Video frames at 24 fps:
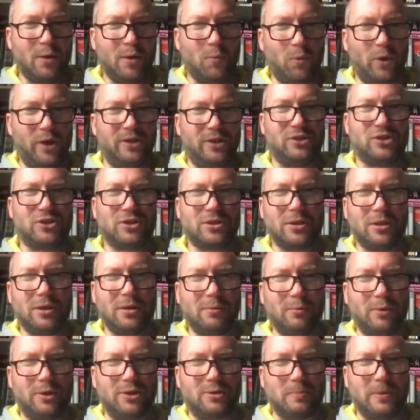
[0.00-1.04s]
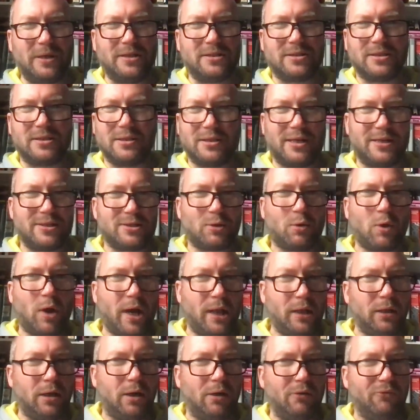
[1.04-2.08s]
which means that there's
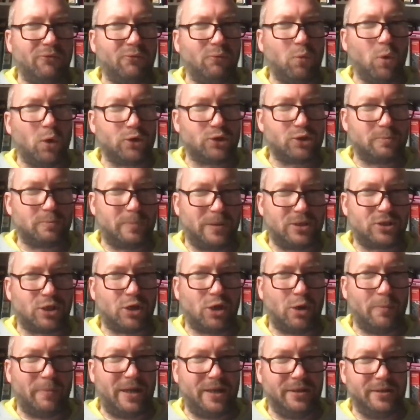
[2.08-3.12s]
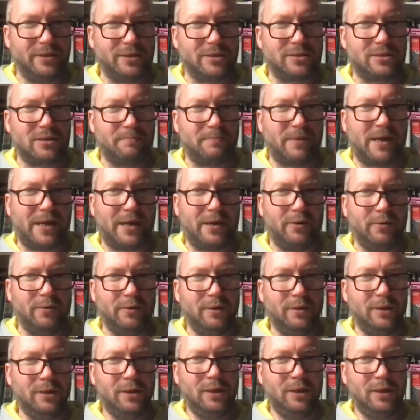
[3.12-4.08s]
quite a lot of waspish comments about